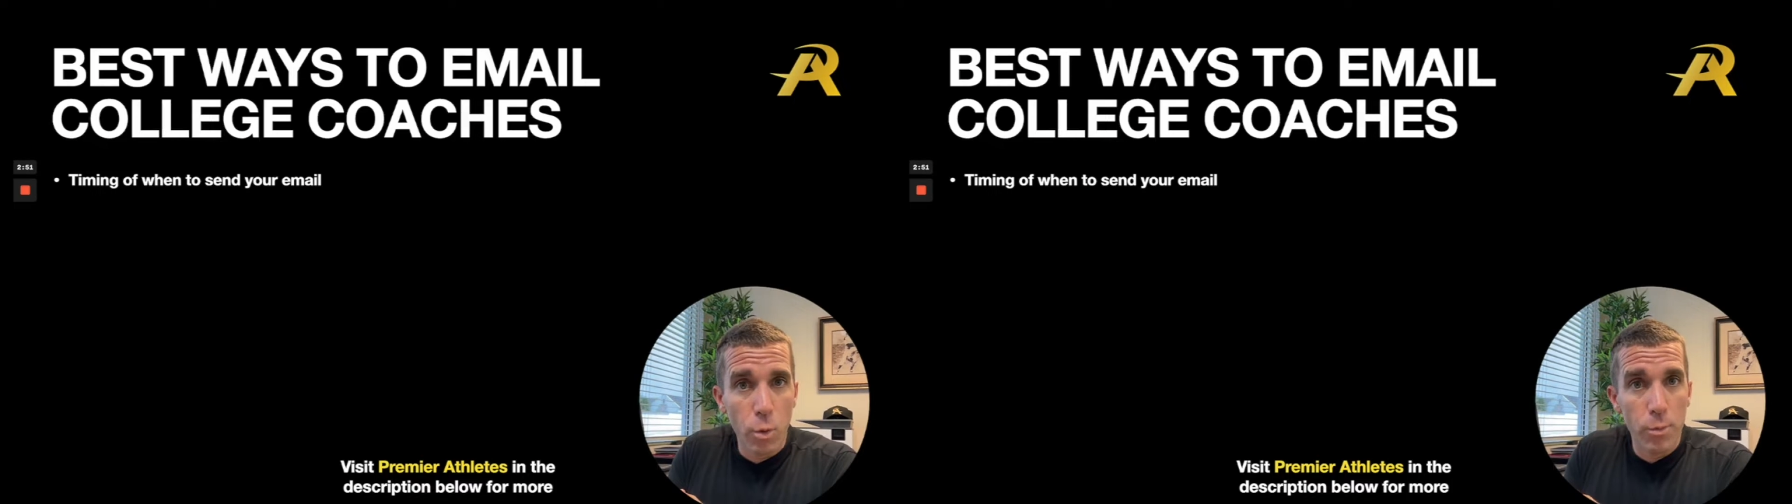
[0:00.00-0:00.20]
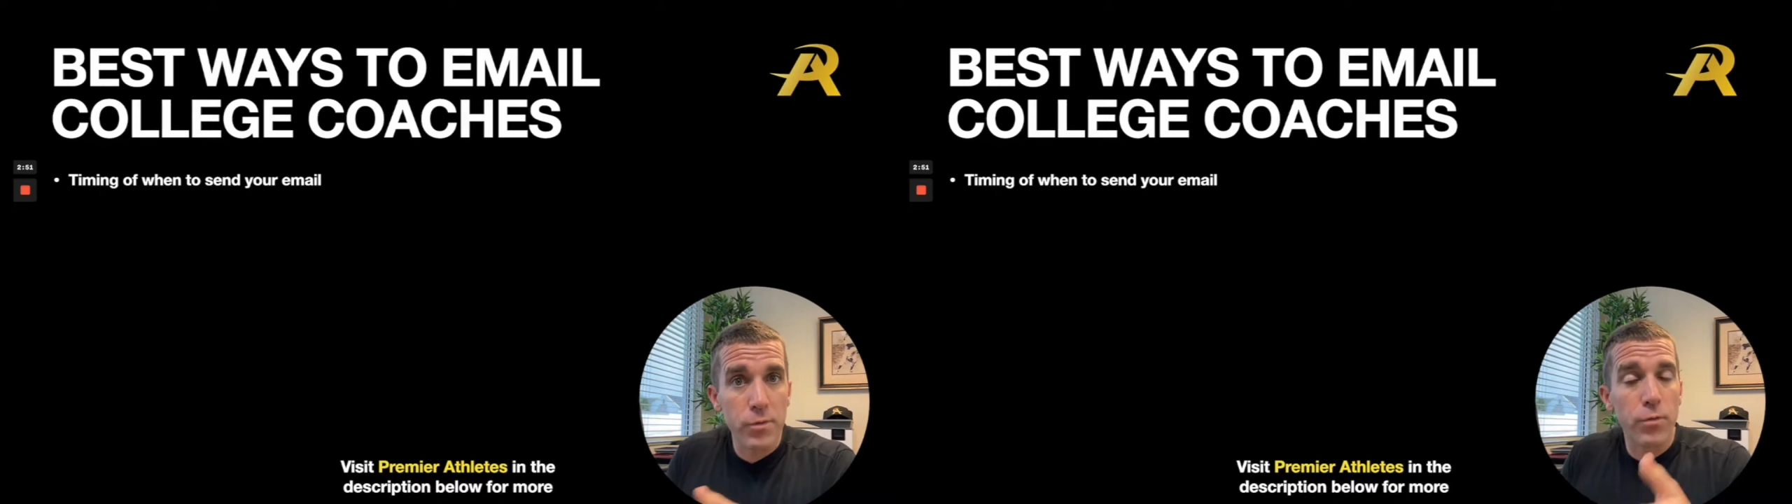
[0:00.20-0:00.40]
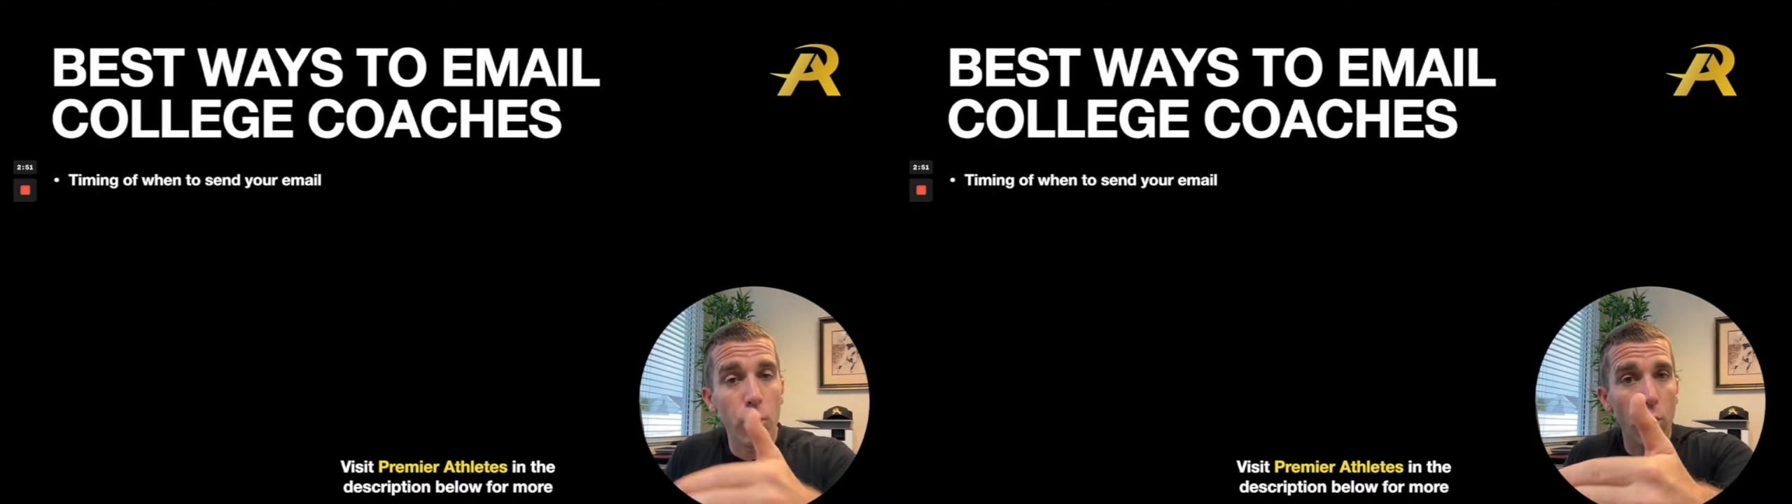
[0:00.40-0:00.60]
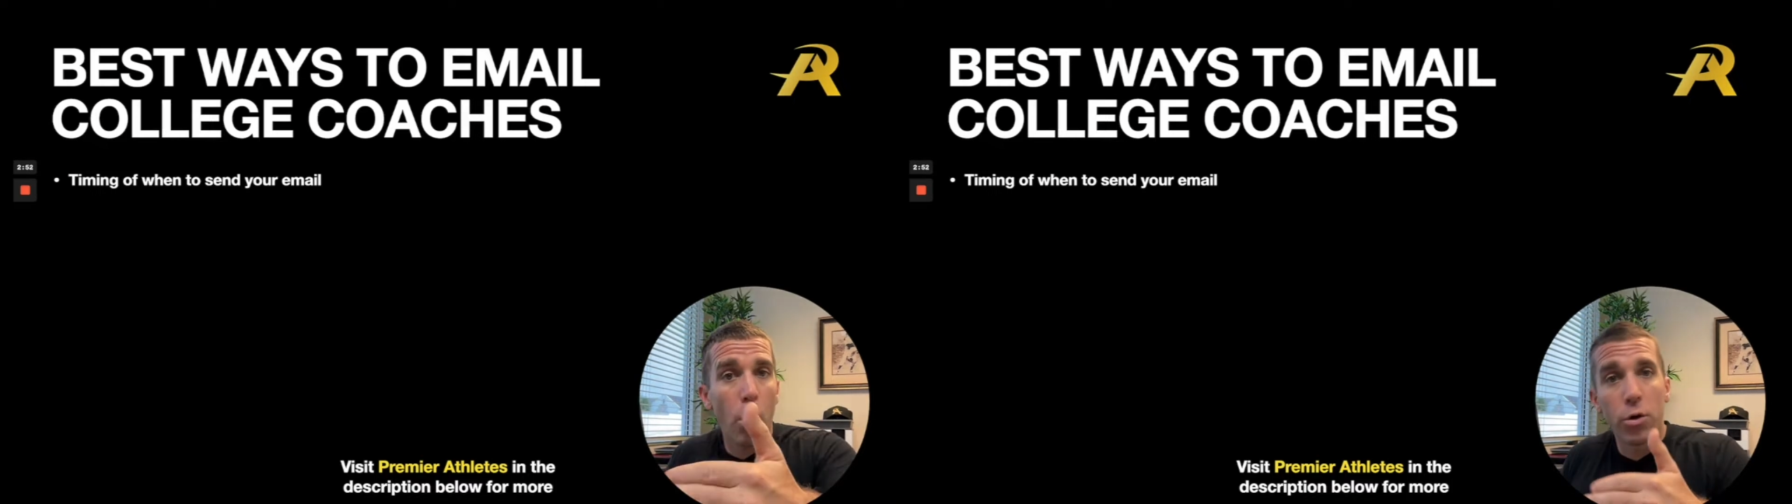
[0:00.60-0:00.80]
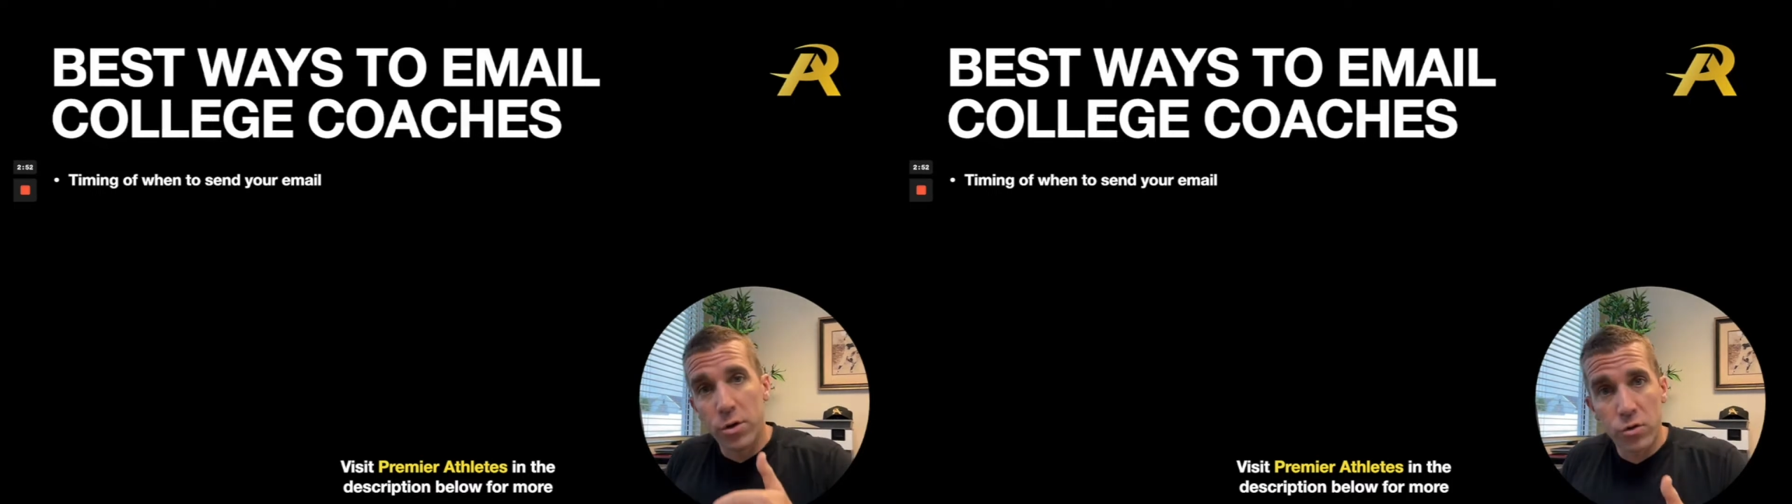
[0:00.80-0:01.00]
before
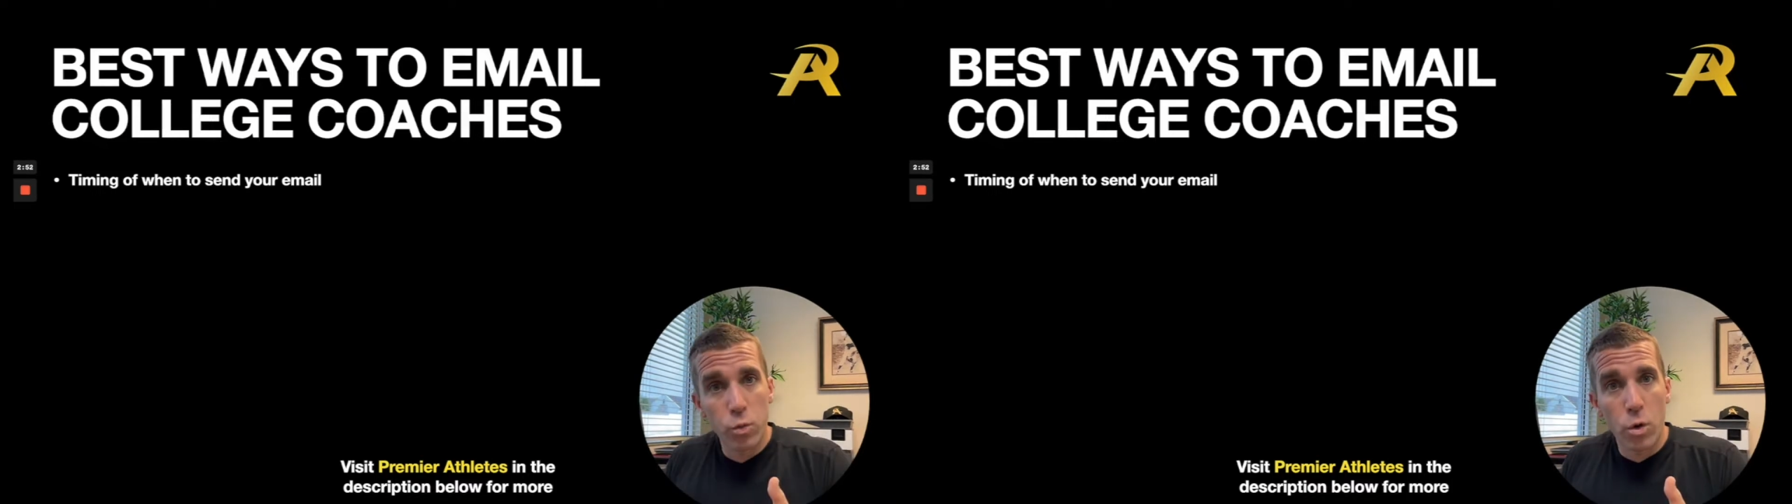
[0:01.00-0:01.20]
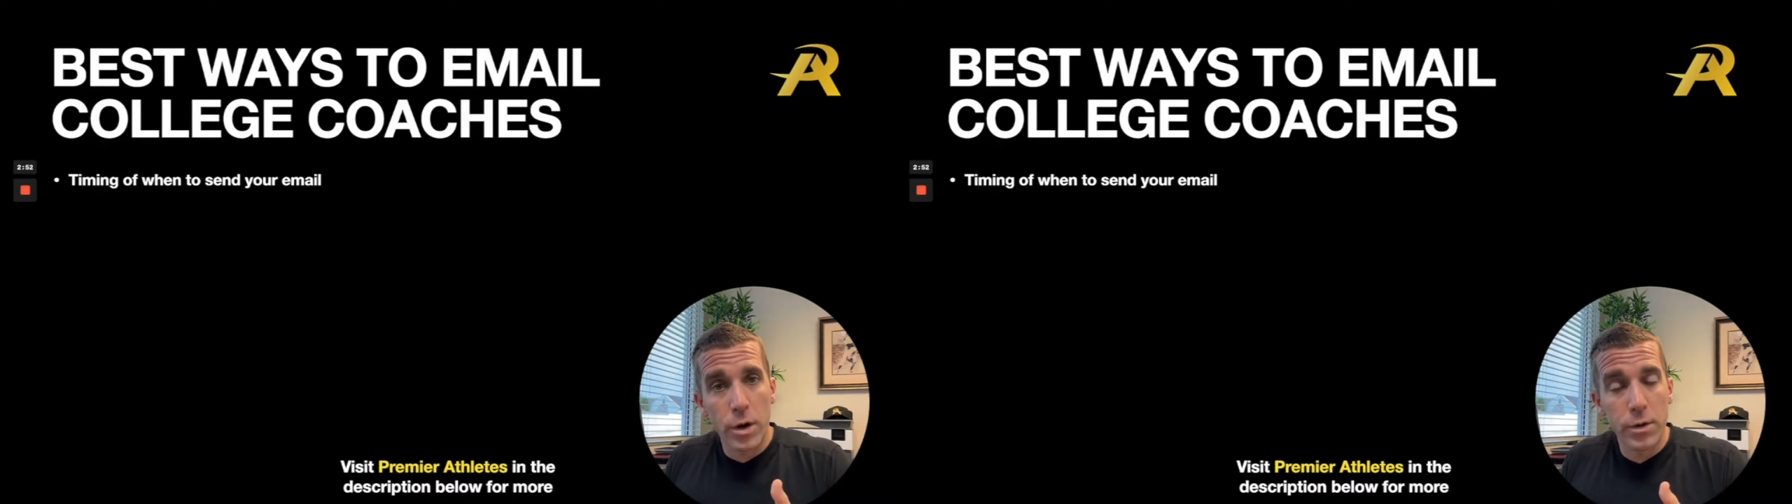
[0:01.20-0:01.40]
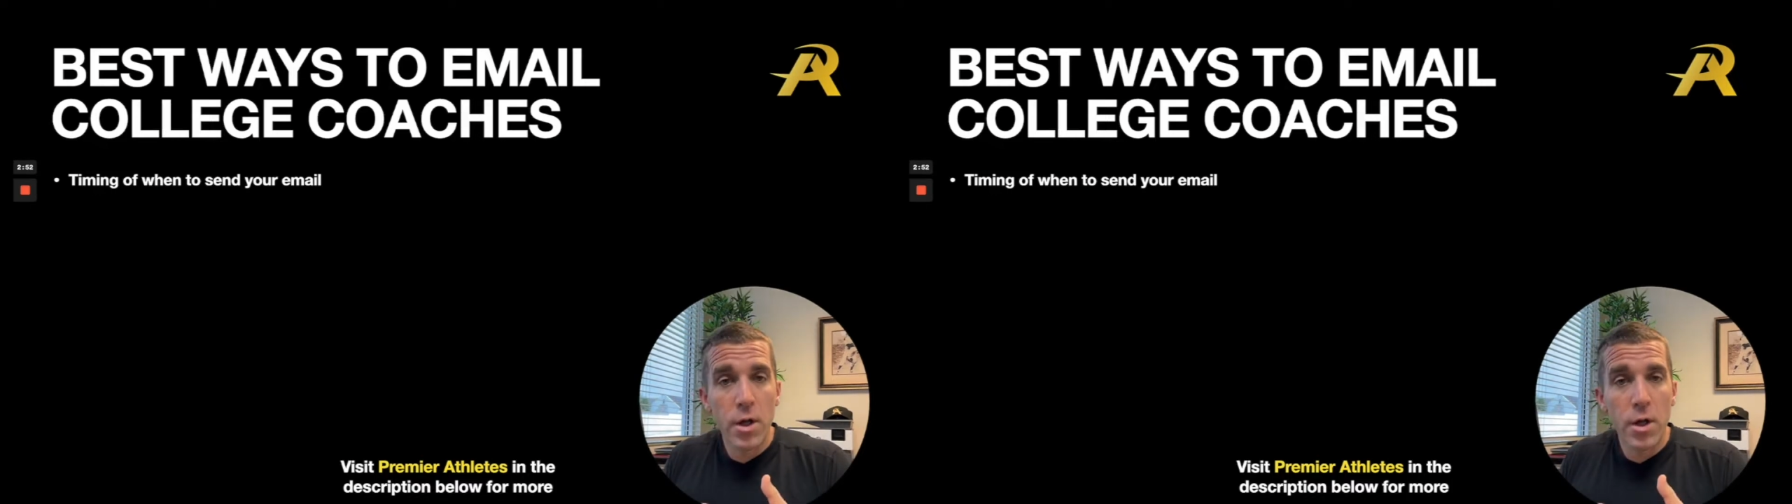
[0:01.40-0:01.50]
August first,